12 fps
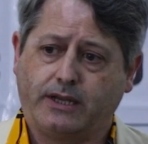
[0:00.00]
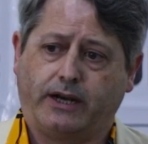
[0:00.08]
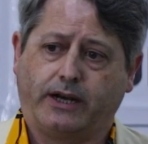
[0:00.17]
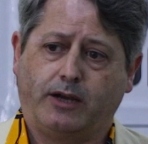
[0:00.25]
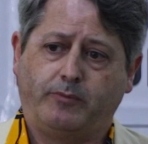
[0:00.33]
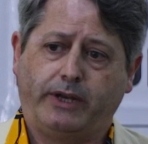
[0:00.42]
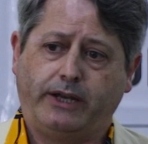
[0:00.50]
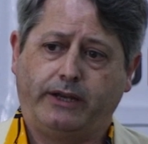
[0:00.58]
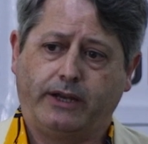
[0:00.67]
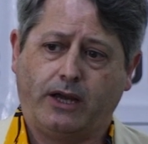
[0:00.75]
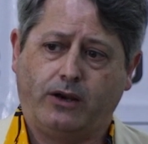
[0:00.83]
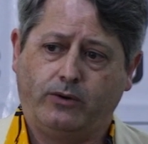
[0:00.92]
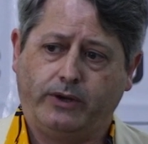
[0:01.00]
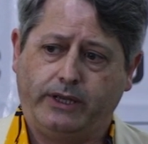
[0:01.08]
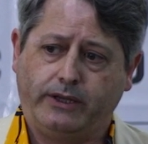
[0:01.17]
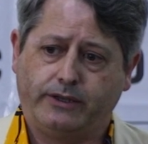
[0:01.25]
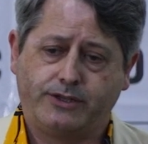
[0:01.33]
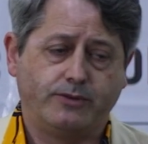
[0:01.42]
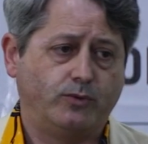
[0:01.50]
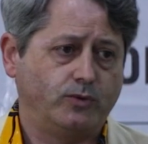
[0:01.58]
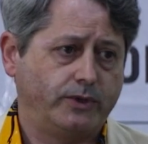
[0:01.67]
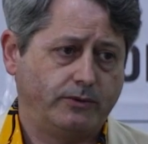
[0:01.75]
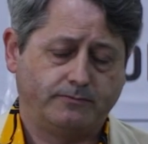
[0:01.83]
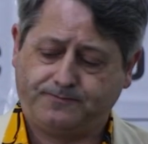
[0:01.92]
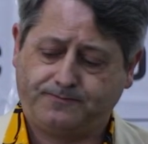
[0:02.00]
are happening now in Djibouti.